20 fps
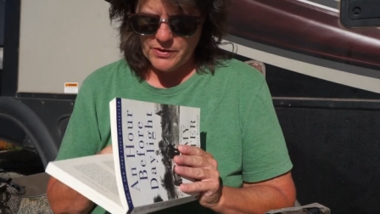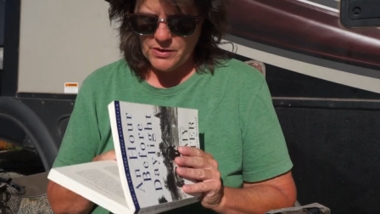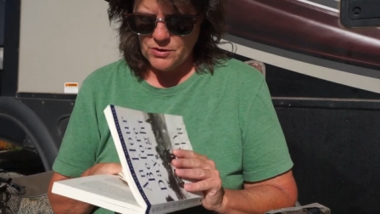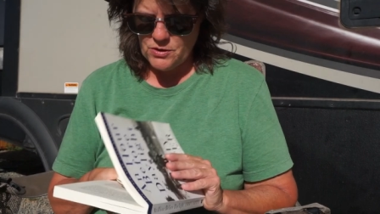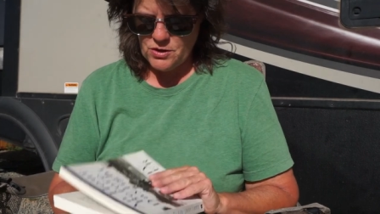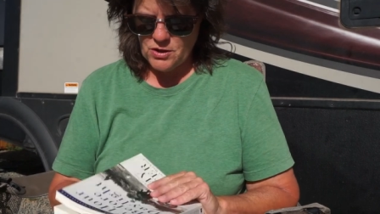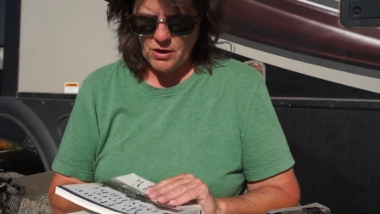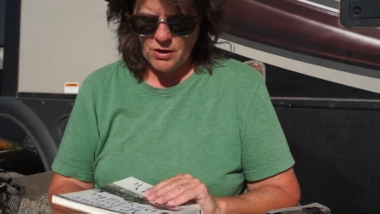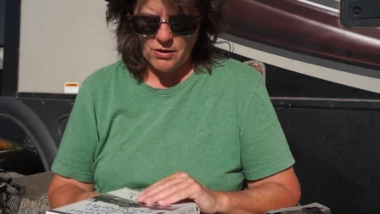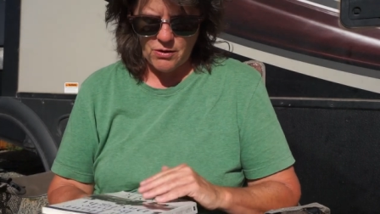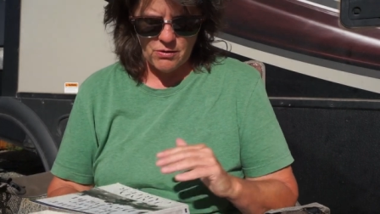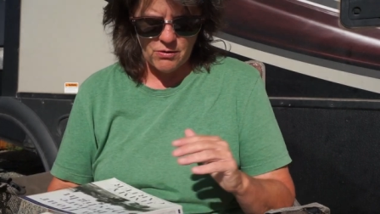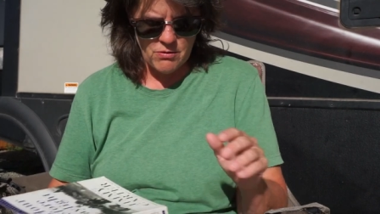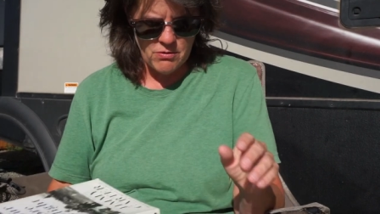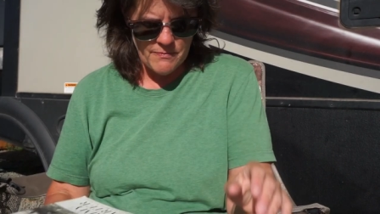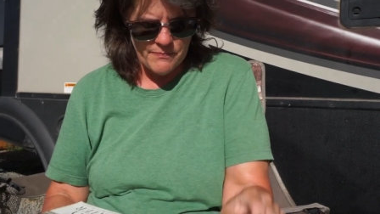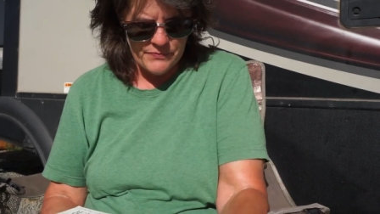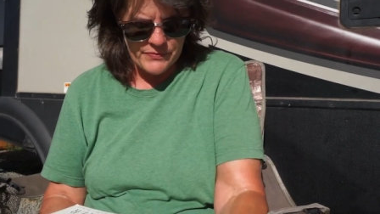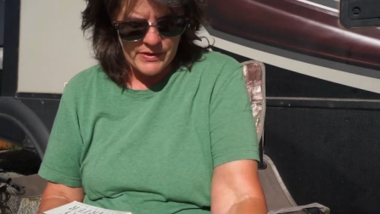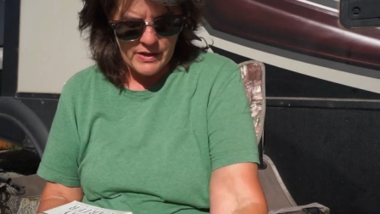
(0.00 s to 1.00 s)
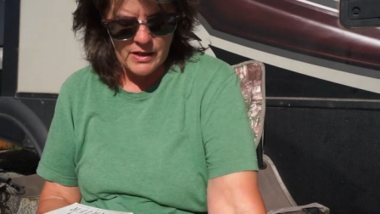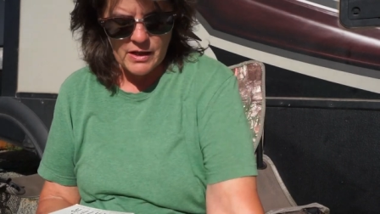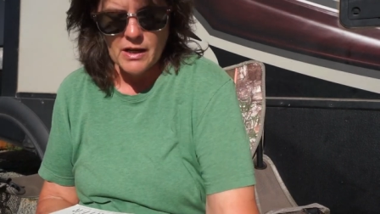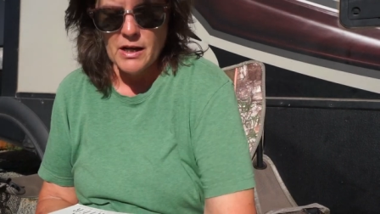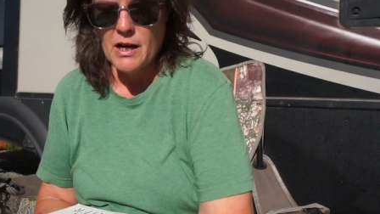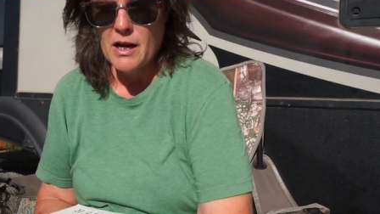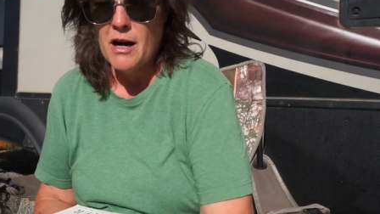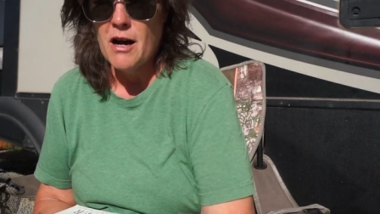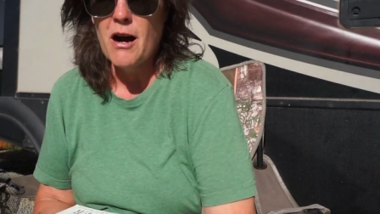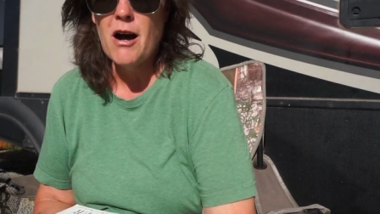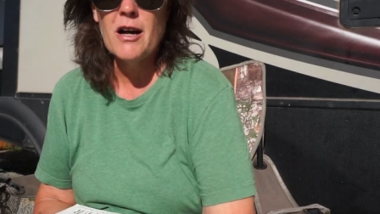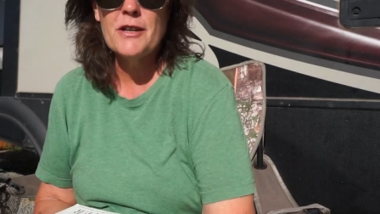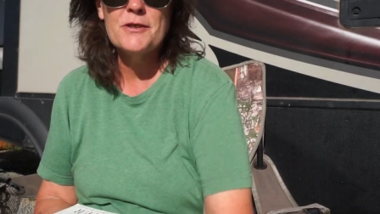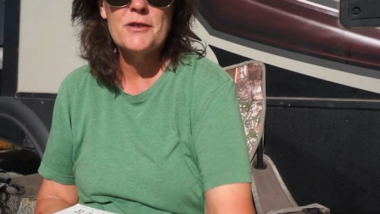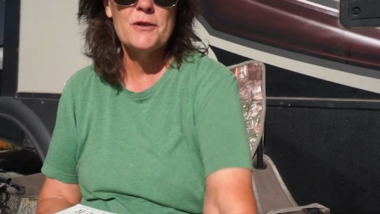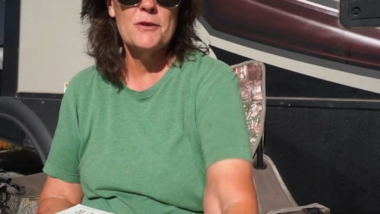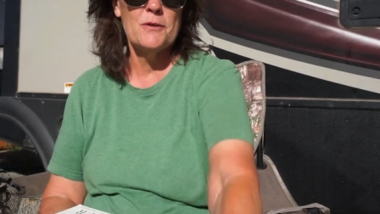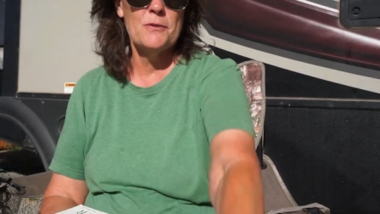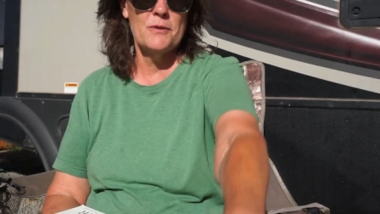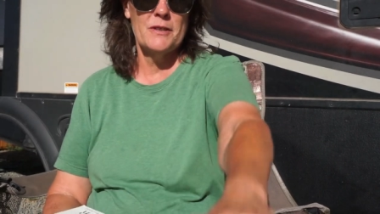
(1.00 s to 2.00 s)
So
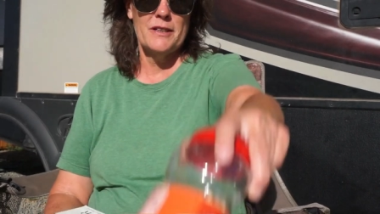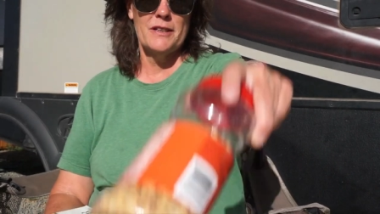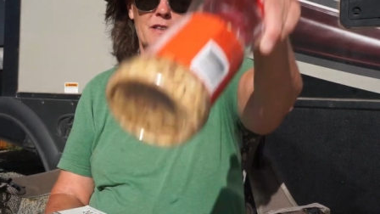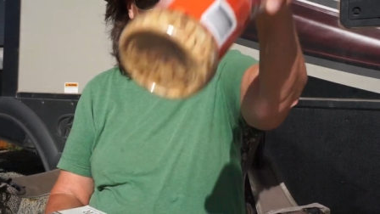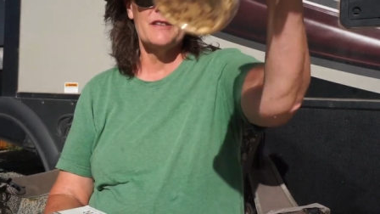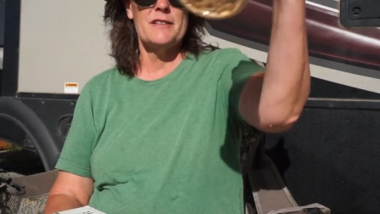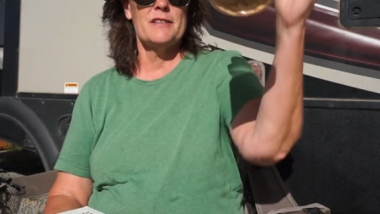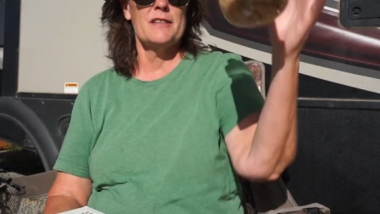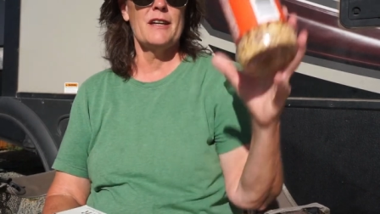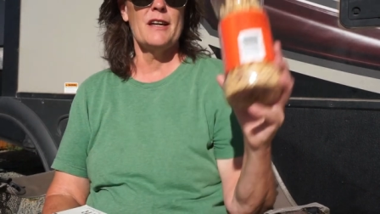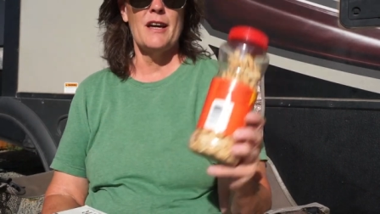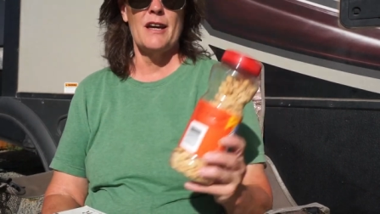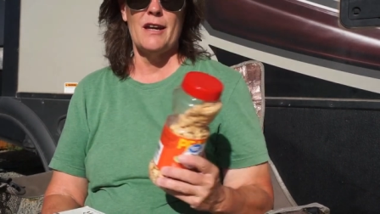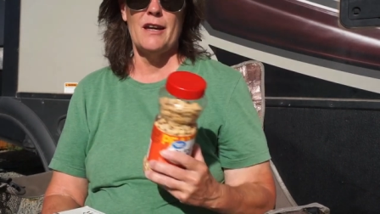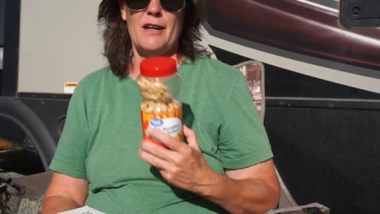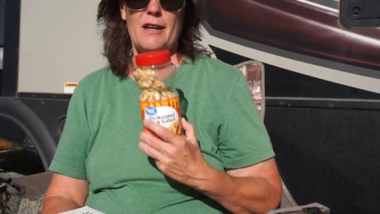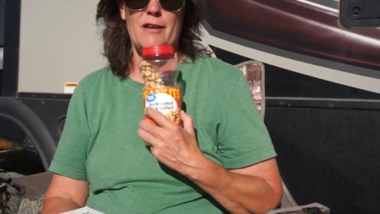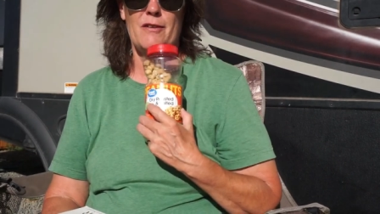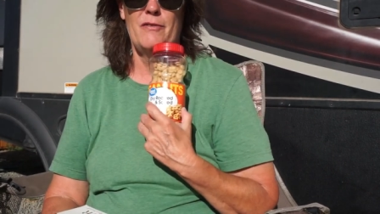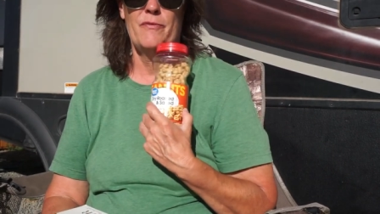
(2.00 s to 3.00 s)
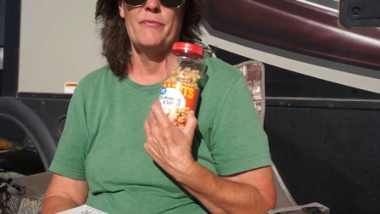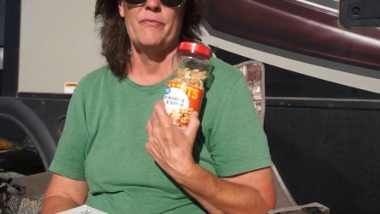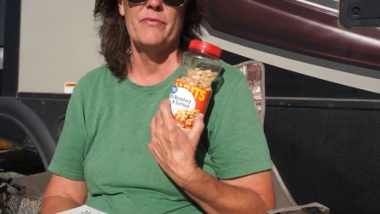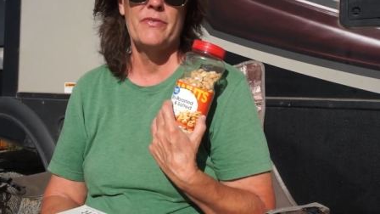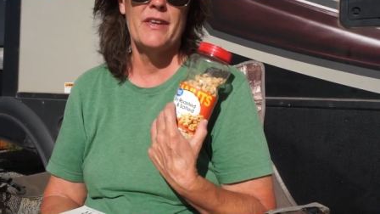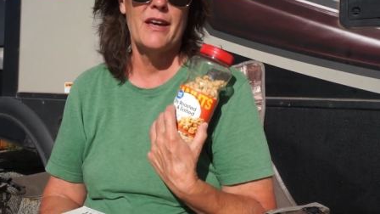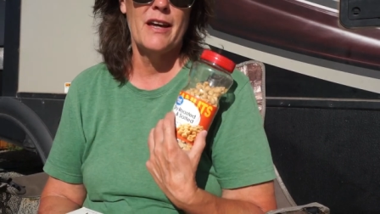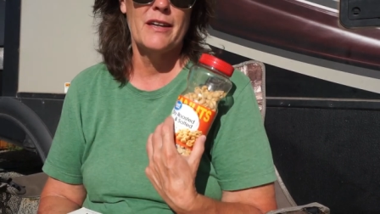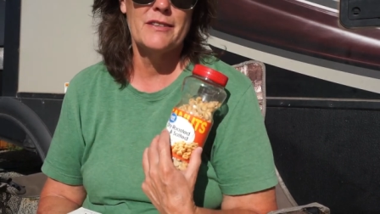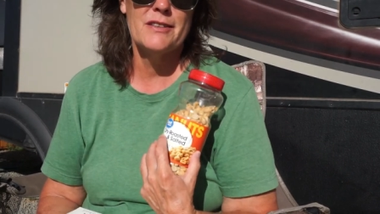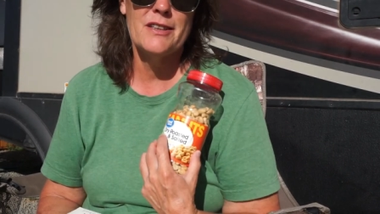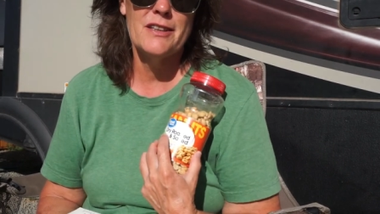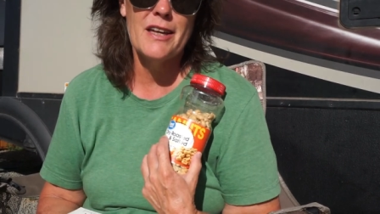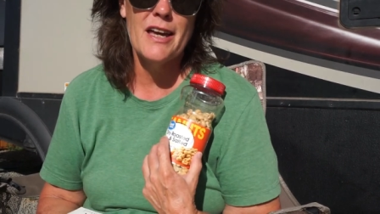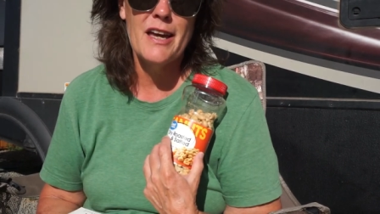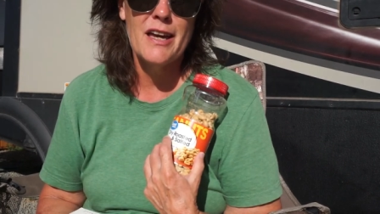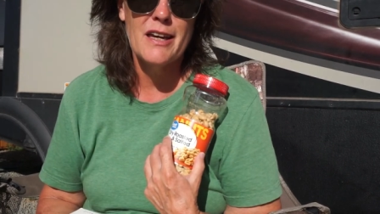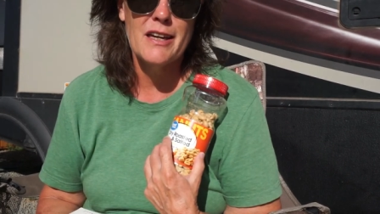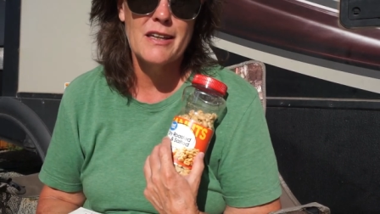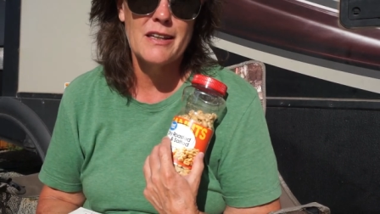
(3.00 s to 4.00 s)
also I wanted to say that
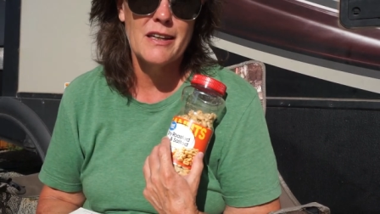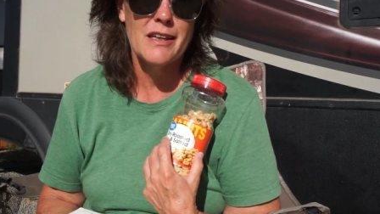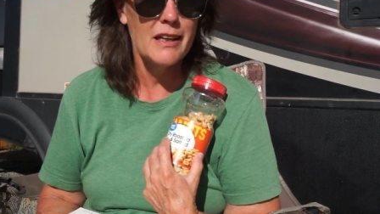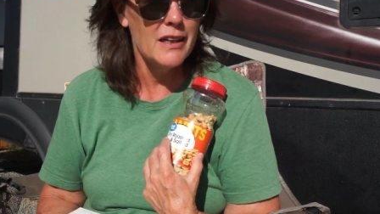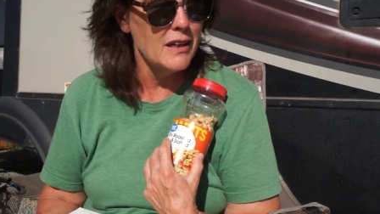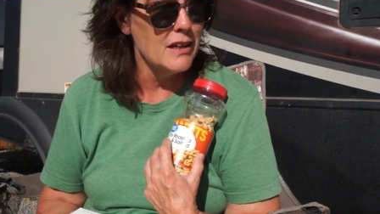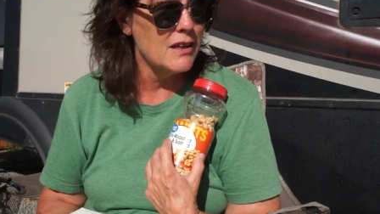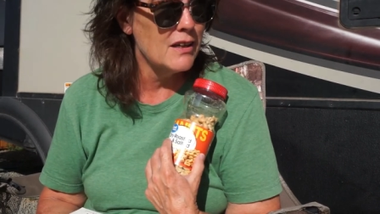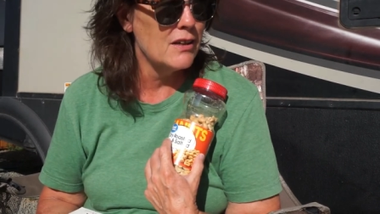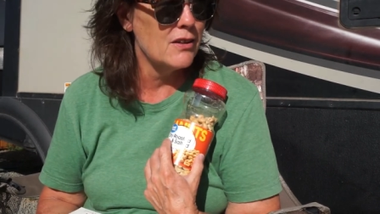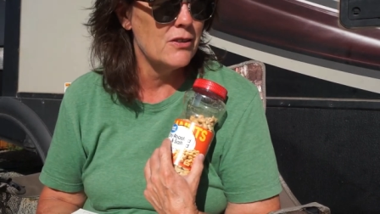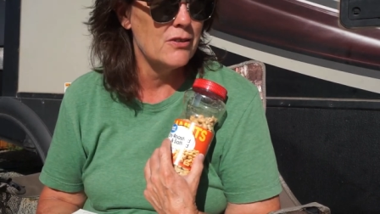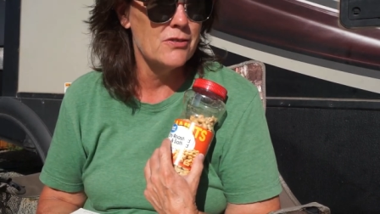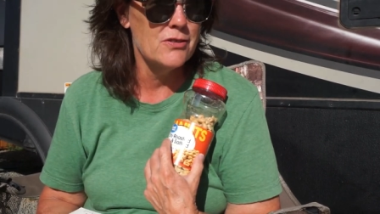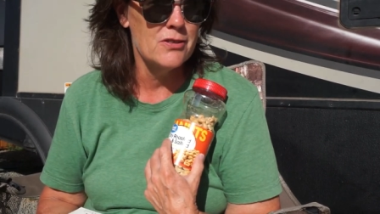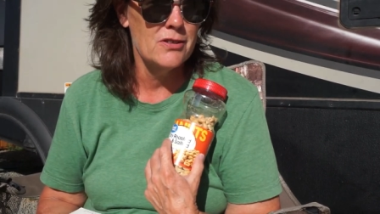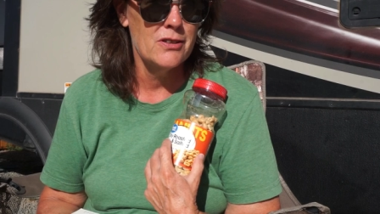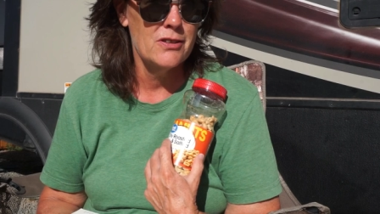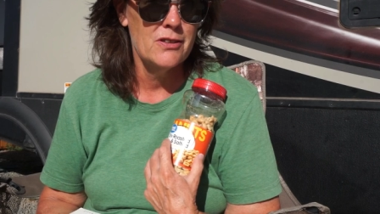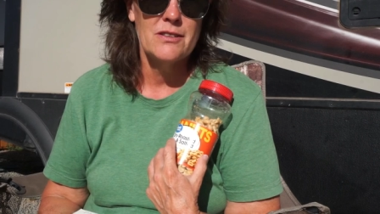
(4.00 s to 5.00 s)
today is